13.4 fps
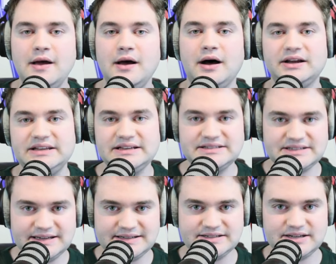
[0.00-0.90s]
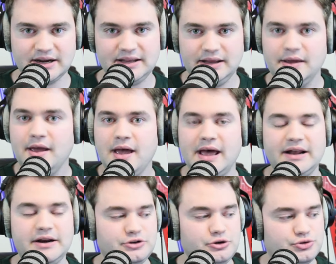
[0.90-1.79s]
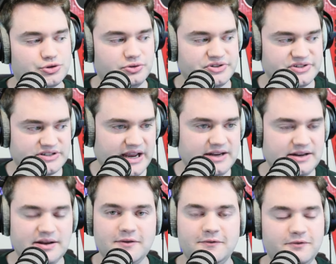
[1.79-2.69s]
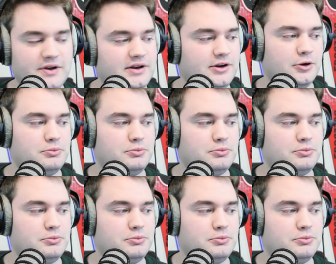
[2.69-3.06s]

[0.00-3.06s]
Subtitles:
against Kentucky at a neutral site venue.